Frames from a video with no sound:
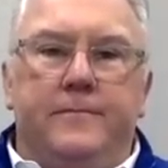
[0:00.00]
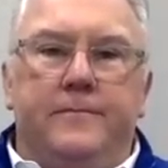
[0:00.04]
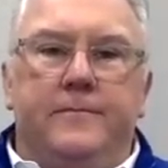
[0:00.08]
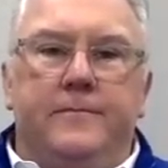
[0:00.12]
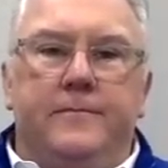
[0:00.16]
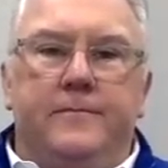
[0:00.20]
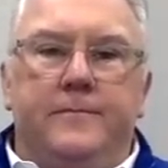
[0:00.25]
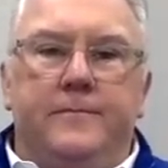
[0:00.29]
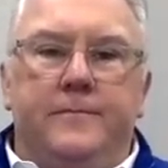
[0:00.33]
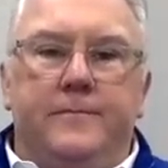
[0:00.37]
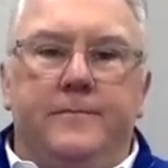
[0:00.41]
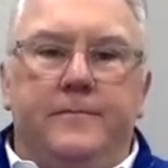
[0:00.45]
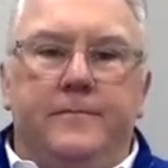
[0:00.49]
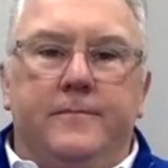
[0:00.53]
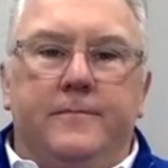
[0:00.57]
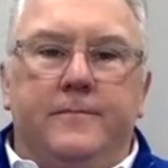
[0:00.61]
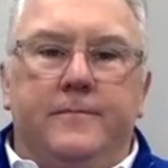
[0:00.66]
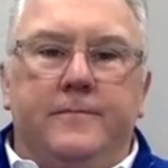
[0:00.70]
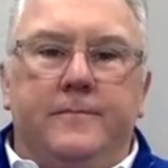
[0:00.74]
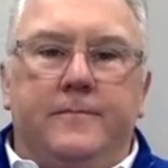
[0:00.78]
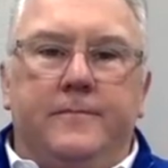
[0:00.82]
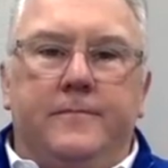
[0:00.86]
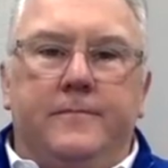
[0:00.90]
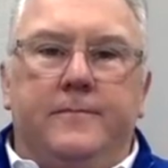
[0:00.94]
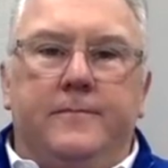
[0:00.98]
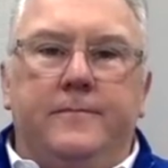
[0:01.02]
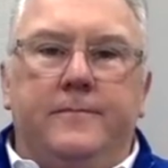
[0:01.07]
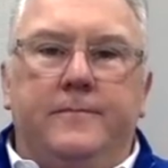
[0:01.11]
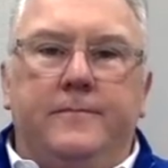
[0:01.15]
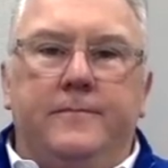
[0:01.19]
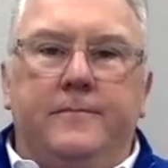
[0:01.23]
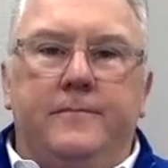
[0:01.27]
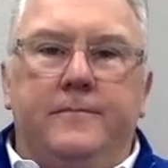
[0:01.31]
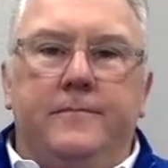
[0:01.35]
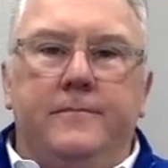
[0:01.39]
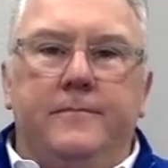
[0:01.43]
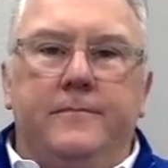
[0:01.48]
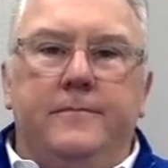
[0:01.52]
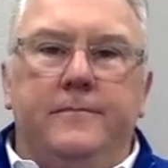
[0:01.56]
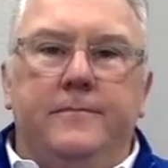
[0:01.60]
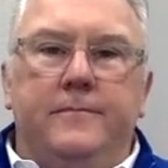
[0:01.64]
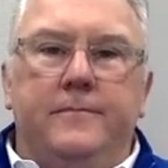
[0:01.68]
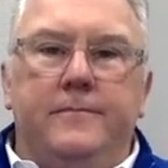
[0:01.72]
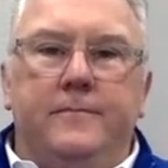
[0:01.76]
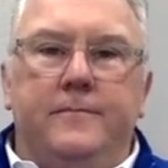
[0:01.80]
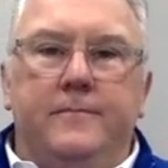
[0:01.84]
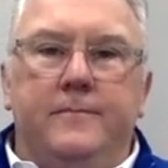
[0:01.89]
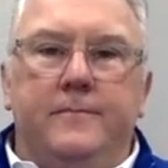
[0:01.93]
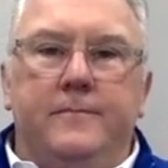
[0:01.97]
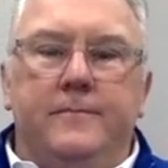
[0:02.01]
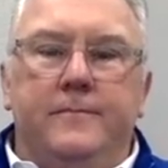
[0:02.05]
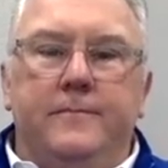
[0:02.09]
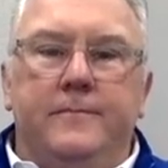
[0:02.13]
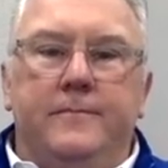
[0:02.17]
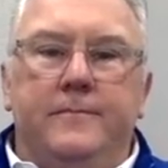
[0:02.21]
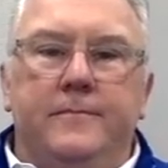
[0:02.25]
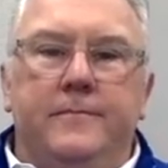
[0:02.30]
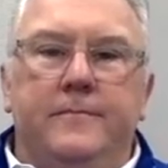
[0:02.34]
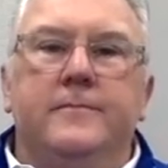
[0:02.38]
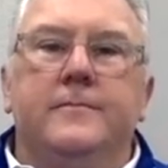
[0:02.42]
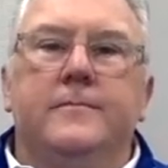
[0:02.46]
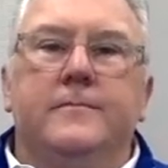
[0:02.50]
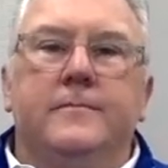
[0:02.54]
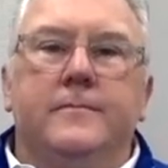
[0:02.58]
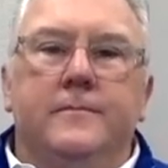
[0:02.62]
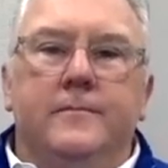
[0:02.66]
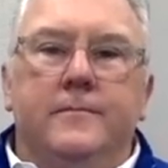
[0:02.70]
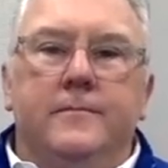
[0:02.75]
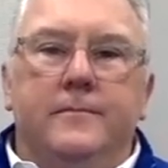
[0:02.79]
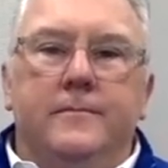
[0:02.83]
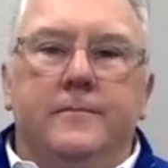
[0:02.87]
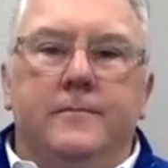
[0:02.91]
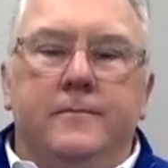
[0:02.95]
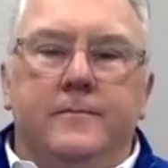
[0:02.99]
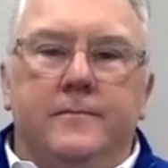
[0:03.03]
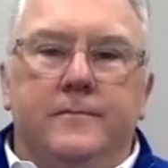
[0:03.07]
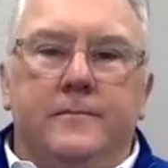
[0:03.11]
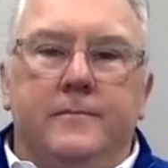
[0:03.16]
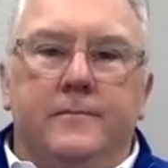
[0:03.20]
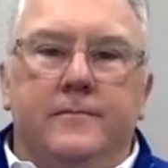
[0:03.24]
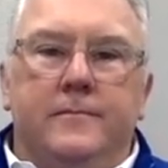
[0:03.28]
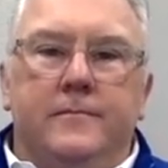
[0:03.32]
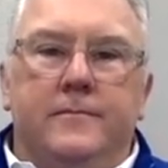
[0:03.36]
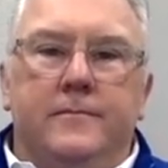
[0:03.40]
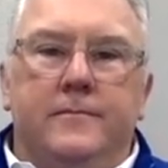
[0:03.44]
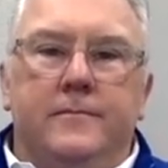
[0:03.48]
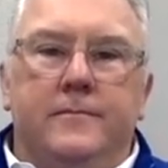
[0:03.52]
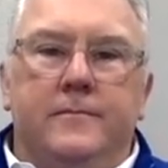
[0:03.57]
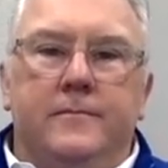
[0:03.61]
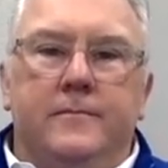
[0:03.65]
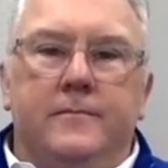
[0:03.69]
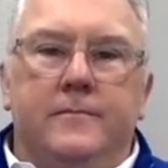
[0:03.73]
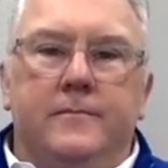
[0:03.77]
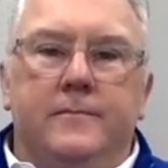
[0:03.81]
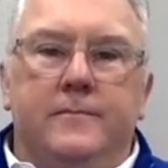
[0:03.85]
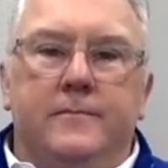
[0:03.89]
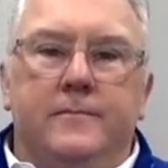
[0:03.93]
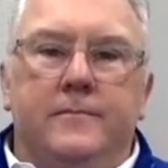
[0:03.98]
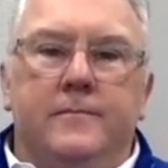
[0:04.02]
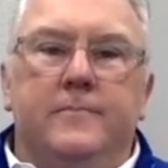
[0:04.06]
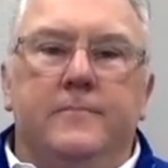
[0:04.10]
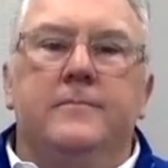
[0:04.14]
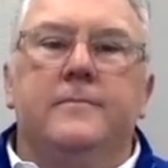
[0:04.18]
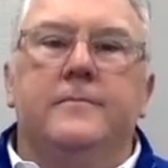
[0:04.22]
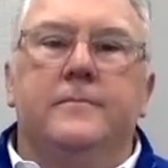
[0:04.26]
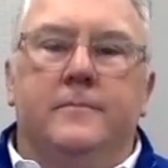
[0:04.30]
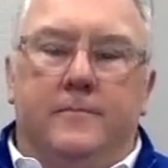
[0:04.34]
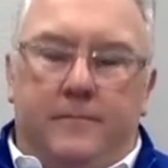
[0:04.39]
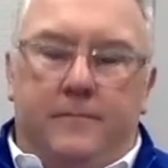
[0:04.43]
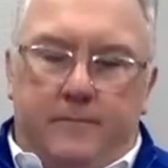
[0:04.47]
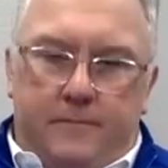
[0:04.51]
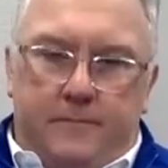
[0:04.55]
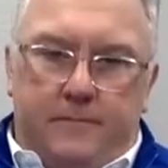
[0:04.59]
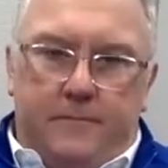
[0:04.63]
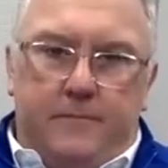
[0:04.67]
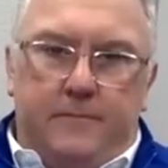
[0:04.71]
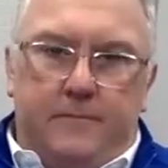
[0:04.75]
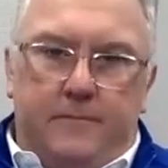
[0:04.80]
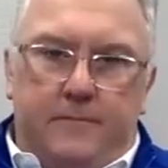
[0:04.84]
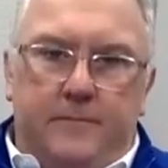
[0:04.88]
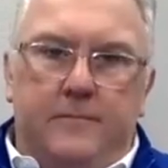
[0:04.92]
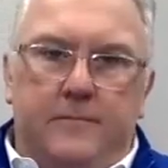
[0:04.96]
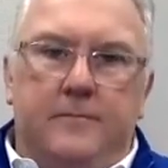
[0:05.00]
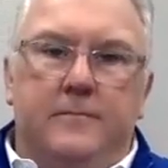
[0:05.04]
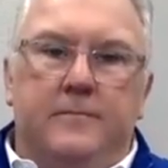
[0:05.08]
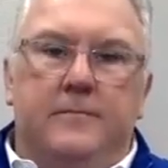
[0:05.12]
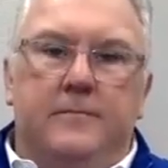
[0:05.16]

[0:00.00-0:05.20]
(silent)